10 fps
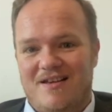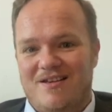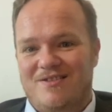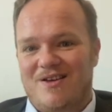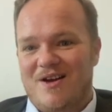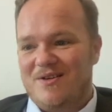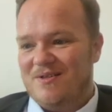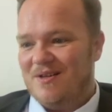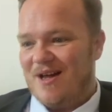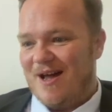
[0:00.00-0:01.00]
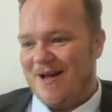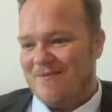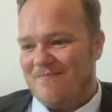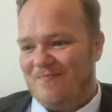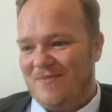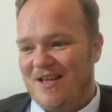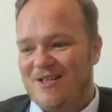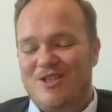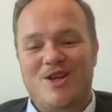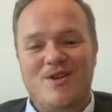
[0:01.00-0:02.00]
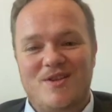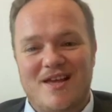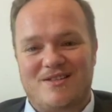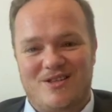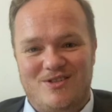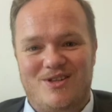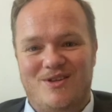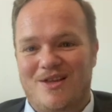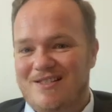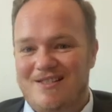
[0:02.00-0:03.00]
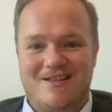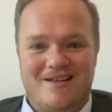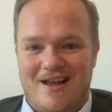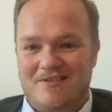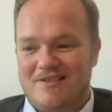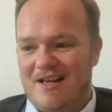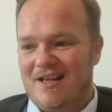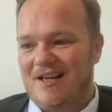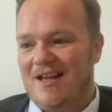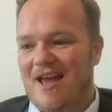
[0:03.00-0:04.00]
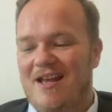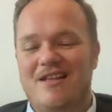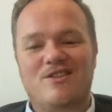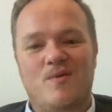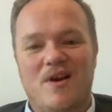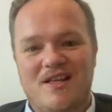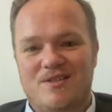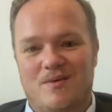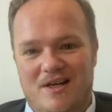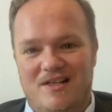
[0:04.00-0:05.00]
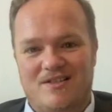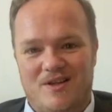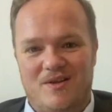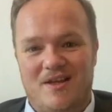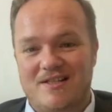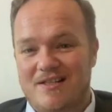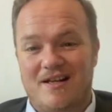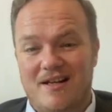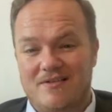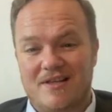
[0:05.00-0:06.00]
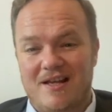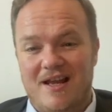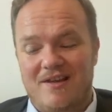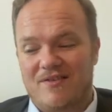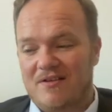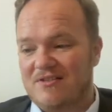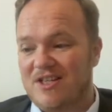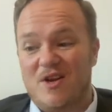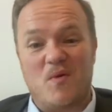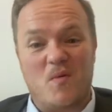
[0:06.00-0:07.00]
So in 2002, they didn't announce any. And in 2022, they didn't announce any either. Don't know